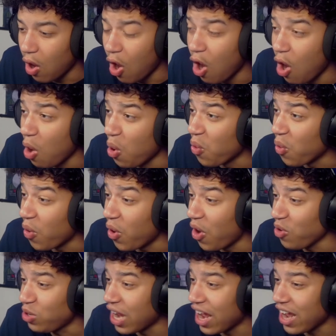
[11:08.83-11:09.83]
Oh,
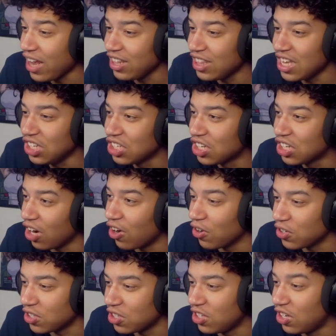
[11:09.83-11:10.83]
okay, these
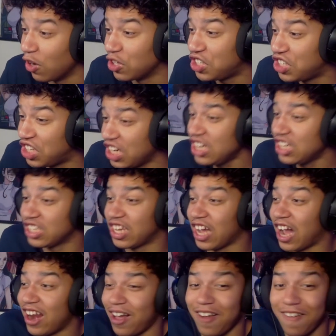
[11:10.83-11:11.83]
girls. Yo, she's
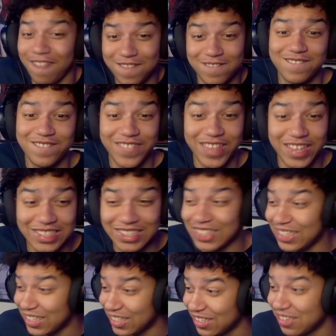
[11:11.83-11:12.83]
got a,
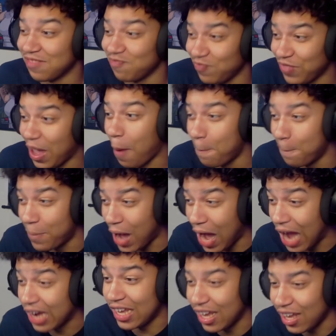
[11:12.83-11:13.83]
a
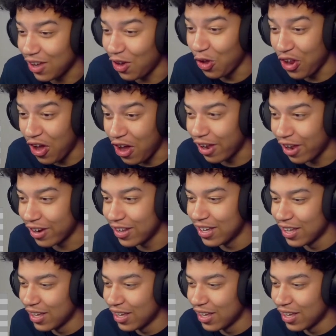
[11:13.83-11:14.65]
body. Hold on.